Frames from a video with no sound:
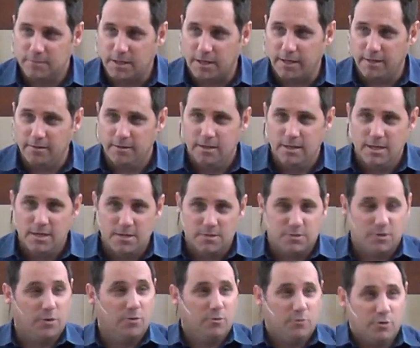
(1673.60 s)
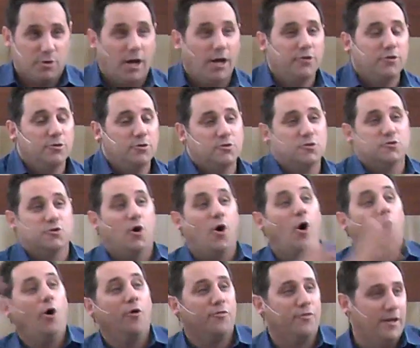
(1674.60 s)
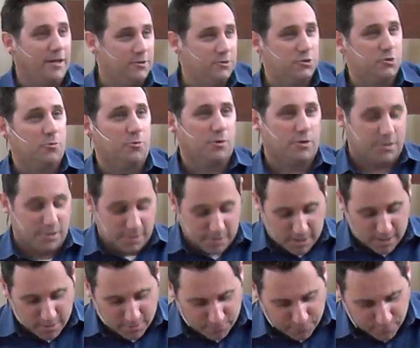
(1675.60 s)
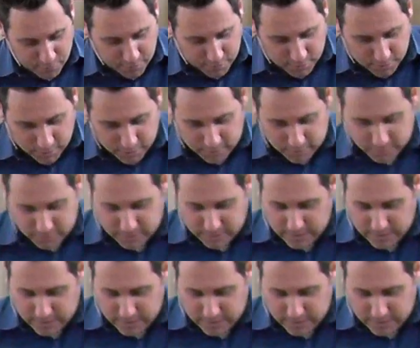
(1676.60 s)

Okay? So God uses all things to work together for the good.